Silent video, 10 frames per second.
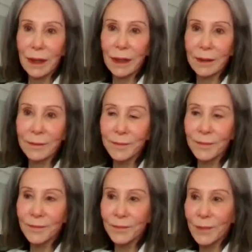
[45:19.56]

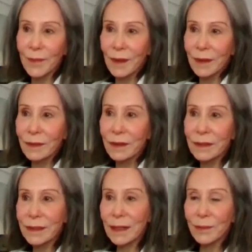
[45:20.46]
And
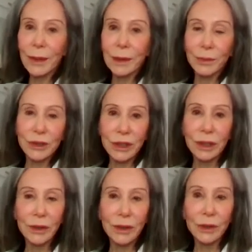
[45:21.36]
And that's probably
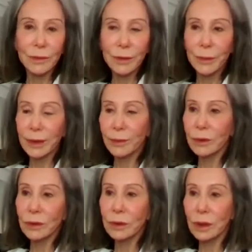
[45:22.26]
particularly good for
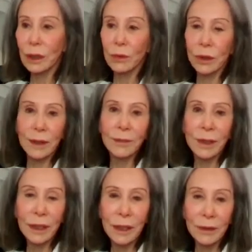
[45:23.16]
people who are working
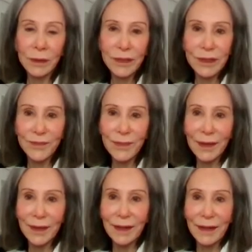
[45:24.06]
many hours
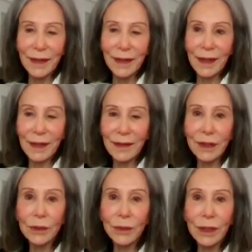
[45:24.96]
and
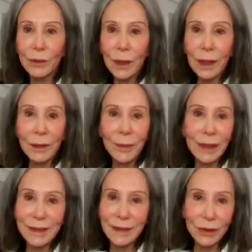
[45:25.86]
they don't eat well
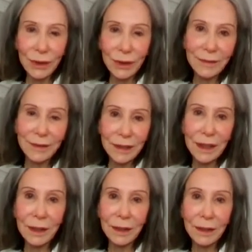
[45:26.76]
because they don't have the
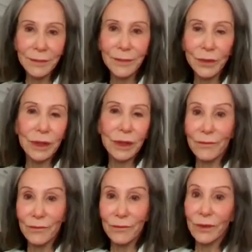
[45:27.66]
time, or they
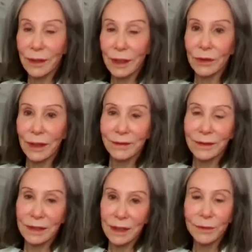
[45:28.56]
feel they don't have
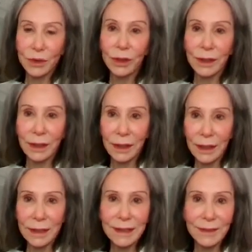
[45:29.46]
the time to
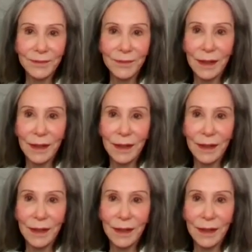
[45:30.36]
organize.